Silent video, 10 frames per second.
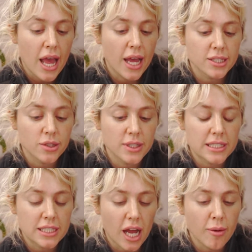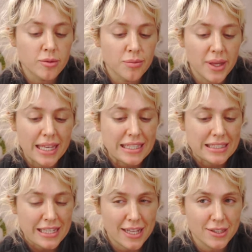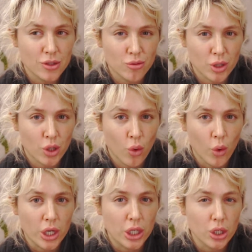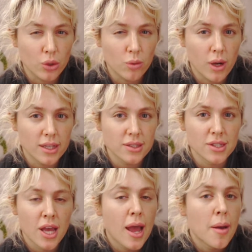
And so it stopped making sense to record new ones.